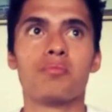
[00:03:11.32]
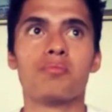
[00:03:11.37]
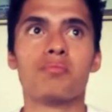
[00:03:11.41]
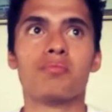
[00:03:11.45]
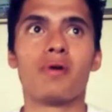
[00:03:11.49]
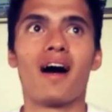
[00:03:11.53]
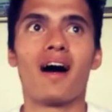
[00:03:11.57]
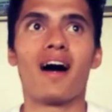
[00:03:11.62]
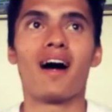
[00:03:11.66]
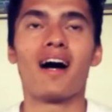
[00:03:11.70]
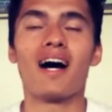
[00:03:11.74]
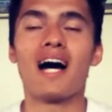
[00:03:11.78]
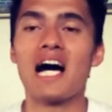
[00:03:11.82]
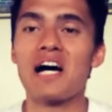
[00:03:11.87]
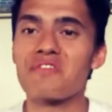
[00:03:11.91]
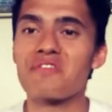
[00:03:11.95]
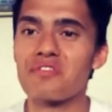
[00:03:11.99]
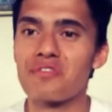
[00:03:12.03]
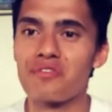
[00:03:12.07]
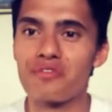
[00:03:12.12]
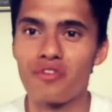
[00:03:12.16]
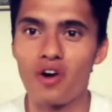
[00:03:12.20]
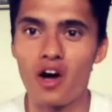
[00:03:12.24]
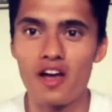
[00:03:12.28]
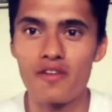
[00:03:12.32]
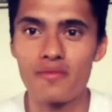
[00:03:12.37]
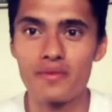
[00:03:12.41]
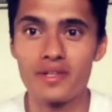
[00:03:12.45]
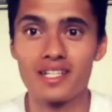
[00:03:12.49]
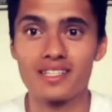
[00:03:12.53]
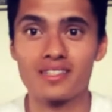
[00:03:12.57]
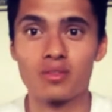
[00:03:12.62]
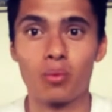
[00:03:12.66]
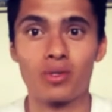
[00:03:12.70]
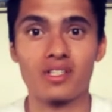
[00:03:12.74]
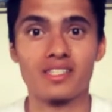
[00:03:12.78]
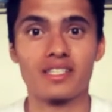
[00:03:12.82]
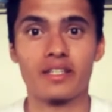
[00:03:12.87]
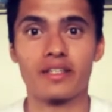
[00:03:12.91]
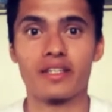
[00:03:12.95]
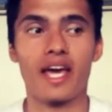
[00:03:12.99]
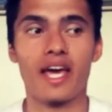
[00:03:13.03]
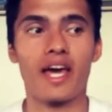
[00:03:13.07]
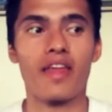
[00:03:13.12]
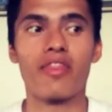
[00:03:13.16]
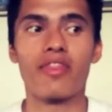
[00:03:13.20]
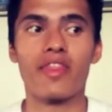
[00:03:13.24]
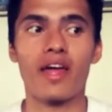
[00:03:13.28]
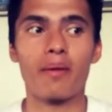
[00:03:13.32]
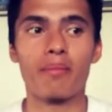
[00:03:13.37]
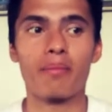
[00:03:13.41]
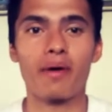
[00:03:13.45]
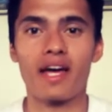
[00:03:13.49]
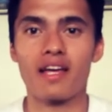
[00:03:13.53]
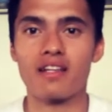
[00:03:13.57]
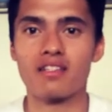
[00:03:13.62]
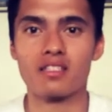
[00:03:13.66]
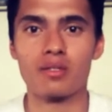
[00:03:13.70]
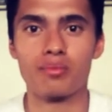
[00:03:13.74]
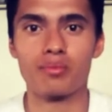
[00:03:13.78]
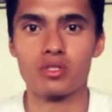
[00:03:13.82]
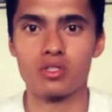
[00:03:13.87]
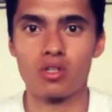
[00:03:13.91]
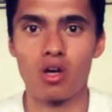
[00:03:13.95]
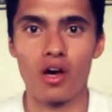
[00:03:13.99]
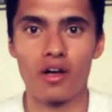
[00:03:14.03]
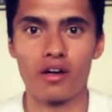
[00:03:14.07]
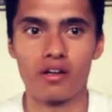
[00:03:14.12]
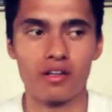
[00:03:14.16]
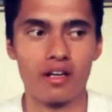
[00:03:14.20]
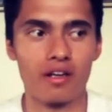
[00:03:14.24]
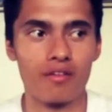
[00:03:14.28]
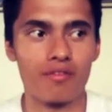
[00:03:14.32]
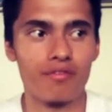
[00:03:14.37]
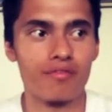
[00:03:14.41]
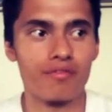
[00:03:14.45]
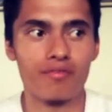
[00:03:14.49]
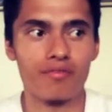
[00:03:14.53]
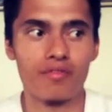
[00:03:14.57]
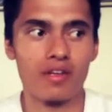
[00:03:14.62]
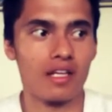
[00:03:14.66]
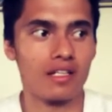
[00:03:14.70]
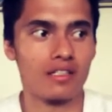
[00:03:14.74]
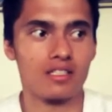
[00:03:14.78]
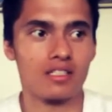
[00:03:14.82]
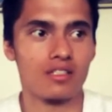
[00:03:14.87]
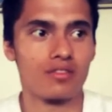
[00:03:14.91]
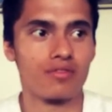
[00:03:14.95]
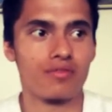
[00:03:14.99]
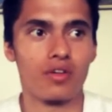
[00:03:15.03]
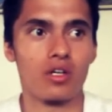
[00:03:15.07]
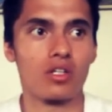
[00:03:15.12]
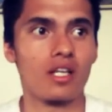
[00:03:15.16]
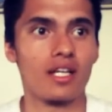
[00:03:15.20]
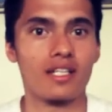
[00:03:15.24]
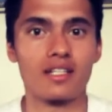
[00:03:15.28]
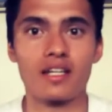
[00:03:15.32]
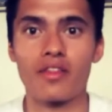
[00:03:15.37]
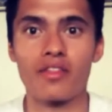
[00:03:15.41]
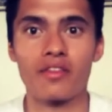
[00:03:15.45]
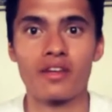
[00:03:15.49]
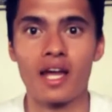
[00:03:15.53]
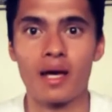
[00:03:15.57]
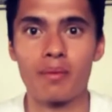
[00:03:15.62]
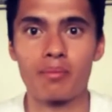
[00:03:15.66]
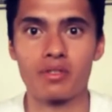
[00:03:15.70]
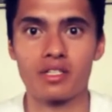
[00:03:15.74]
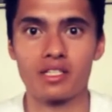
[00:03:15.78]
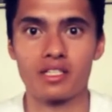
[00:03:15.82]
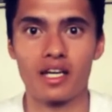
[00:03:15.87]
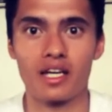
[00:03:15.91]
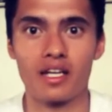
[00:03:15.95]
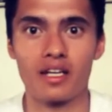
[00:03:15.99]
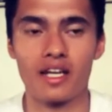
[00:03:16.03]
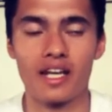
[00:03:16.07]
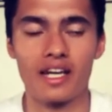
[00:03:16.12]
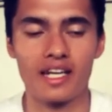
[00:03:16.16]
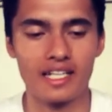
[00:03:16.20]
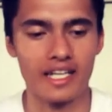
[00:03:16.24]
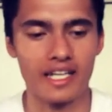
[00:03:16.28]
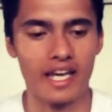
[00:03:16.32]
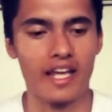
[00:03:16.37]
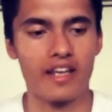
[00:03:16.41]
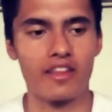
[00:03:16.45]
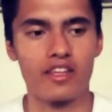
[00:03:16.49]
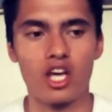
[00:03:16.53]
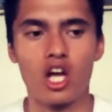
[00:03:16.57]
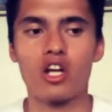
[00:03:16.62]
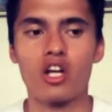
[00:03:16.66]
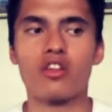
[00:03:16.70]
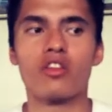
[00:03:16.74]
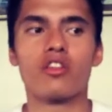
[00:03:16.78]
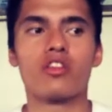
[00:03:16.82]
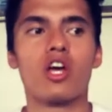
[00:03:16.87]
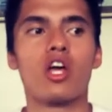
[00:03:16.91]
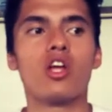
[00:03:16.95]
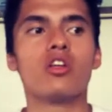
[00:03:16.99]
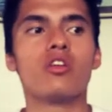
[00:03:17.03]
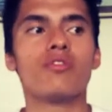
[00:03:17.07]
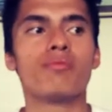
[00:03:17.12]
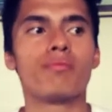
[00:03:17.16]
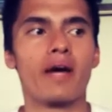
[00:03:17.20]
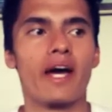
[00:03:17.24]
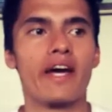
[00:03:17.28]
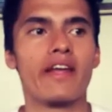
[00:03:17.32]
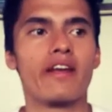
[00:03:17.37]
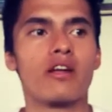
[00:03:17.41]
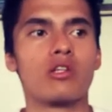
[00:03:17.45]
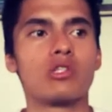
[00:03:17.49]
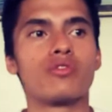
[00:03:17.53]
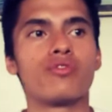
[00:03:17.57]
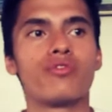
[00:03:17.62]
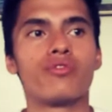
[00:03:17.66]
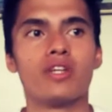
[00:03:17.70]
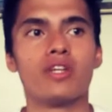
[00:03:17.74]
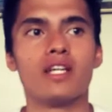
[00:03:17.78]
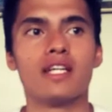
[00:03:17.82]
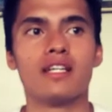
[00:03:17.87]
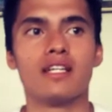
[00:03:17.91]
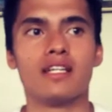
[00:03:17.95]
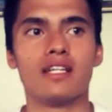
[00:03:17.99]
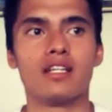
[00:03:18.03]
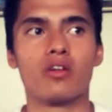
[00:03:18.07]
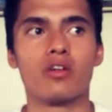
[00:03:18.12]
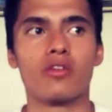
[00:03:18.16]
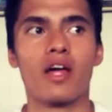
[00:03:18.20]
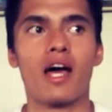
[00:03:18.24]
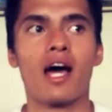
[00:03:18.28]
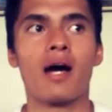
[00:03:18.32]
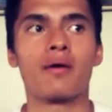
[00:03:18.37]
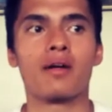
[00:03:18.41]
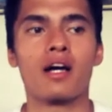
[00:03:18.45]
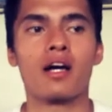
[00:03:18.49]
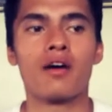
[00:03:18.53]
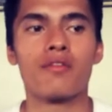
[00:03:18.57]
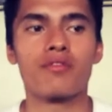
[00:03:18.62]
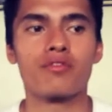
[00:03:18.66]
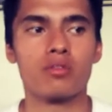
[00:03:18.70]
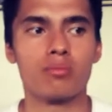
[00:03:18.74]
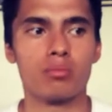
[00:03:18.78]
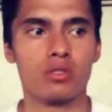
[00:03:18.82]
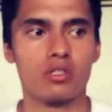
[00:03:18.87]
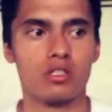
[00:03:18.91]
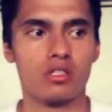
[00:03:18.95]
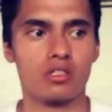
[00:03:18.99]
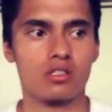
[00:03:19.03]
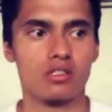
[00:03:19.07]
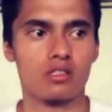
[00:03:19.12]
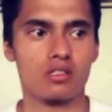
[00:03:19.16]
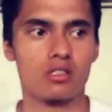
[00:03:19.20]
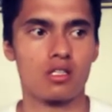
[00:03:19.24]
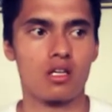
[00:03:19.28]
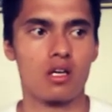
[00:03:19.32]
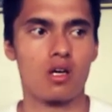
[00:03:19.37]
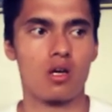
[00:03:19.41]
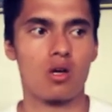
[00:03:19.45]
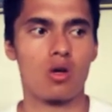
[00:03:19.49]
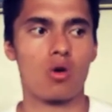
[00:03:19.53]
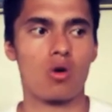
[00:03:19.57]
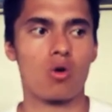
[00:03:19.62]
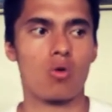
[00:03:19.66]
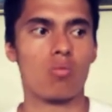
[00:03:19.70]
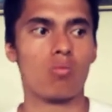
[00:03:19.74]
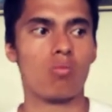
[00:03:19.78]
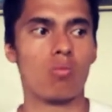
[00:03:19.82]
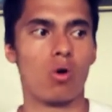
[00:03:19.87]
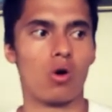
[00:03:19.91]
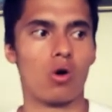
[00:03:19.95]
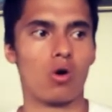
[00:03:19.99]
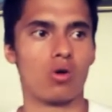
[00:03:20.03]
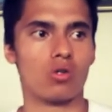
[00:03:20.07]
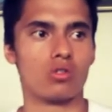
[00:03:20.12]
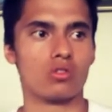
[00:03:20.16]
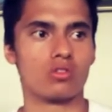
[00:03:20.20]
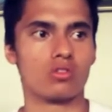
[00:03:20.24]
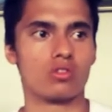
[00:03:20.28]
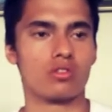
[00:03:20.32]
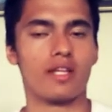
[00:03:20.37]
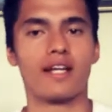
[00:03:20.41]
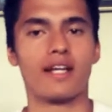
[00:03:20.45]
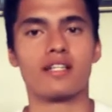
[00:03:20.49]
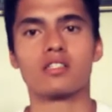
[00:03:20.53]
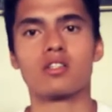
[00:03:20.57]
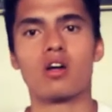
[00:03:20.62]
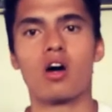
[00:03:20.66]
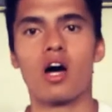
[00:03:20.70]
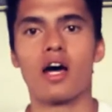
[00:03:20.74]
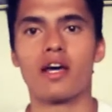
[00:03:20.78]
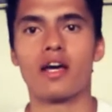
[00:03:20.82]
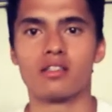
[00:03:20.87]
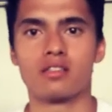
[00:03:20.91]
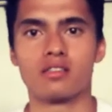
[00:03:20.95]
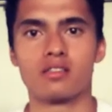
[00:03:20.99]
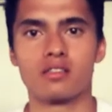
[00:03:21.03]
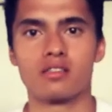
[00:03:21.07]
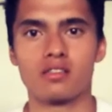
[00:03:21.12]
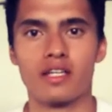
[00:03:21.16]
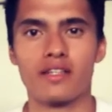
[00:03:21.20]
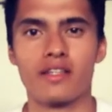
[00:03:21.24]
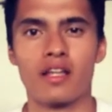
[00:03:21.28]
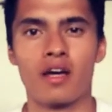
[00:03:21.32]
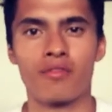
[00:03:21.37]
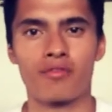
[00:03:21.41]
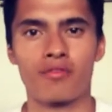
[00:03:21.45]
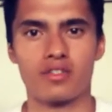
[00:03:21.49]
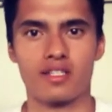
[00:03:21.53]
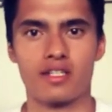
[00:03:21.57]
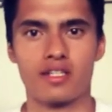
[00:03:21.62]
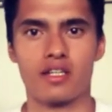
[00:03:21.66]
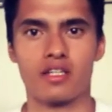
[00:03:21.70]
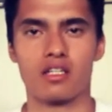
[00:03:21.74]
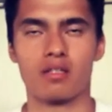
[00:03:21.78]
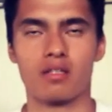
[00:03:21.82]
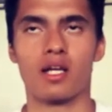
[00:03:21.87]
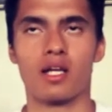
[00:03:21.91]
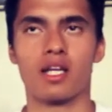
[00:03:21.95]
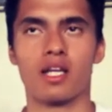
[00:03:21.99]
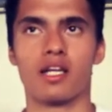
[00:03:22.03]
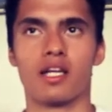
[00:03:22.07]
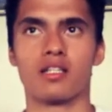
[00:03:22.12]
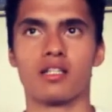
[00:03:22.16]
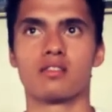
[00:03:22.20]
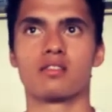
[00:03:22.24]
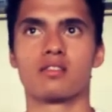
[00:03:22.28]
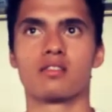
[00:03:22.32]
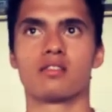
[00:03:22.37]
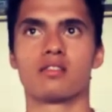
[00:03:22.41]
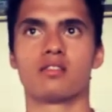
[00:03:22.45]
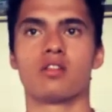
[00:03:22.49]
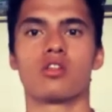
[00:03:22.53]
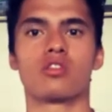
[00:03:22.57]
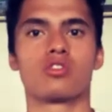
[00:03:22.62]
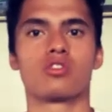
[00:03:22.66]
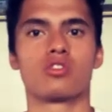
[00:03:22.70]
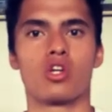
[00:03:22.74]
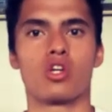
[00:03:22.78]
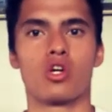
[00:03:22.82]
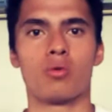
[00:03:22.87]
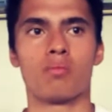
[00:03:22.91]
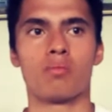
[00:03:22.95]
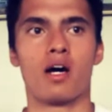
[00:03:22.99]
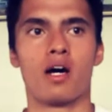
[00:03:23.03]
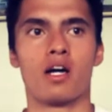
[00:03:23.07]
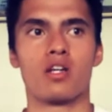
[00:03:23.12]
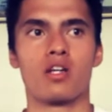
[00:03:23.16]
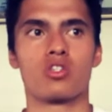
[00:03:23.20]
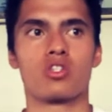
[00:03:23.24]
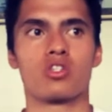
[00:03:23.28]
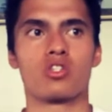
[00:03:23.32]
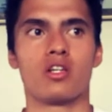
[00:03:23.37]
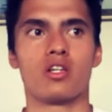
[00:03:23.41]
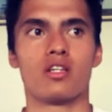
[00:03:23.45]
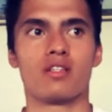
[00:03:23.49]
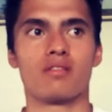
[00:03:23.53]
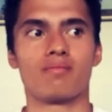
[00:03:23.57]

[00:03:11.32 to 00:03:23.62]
But after 5 minutes, once again, that pain subsided and it just felt like nothing happened again. And again, the only pain I was feeling, or that uncomfortableness, was that tightness and that fatigue in my legs, not so much